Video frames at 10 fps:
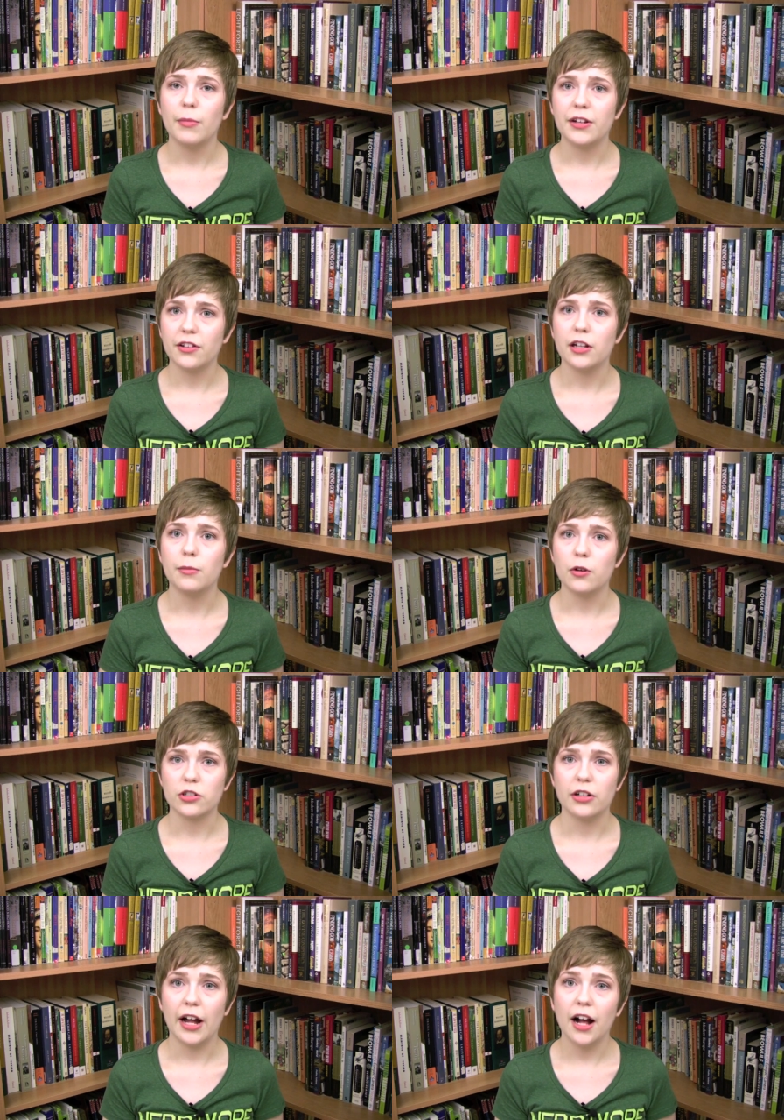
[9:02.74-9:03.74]
mental and
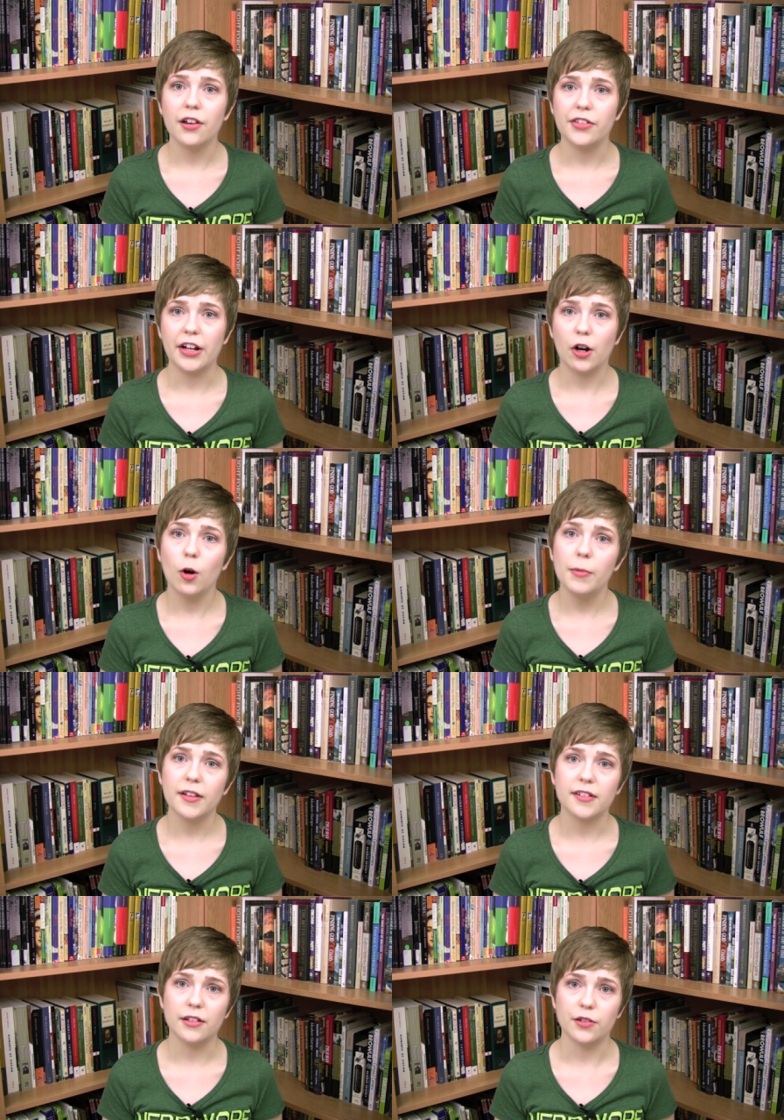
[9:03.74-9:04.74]
emotional health and
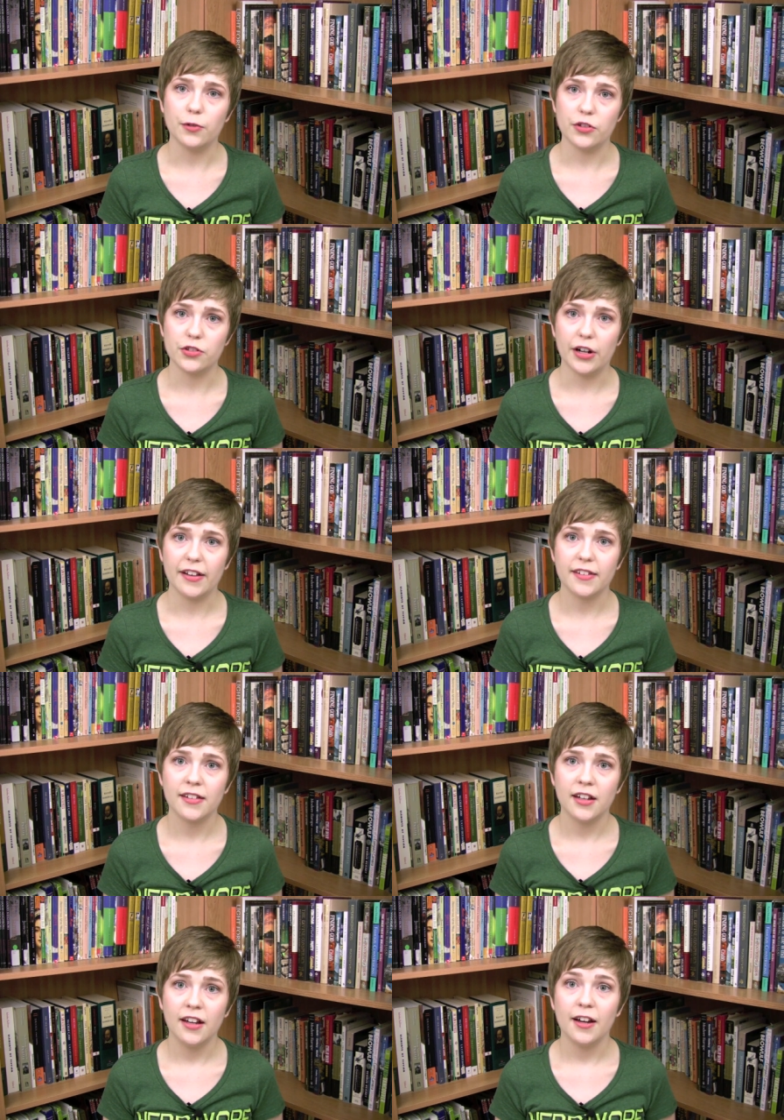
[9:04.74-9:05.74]
coping skills for stress,